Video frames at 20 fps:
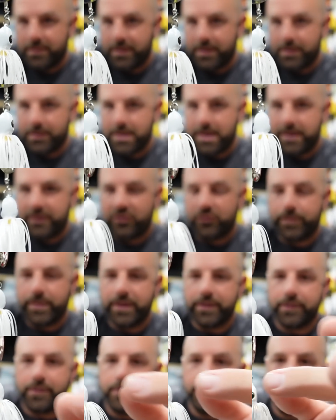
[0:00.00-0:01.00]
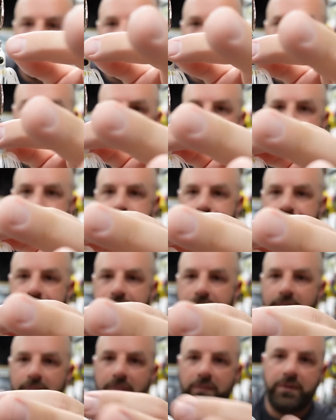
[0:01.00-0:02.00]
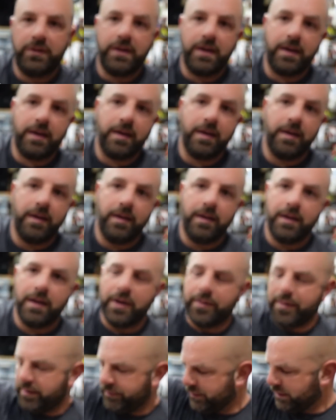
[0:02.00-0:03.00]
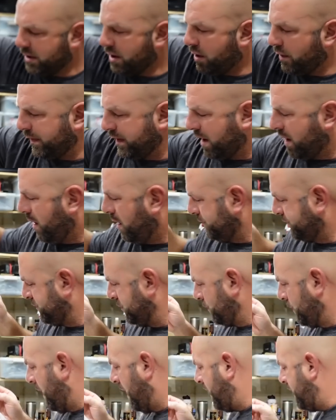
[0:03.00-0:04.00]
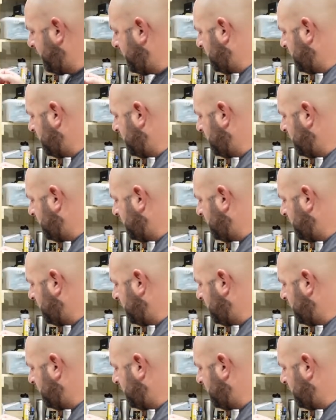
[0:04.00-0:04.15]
Inline spinner. Okay, I think they're called the All Terrain.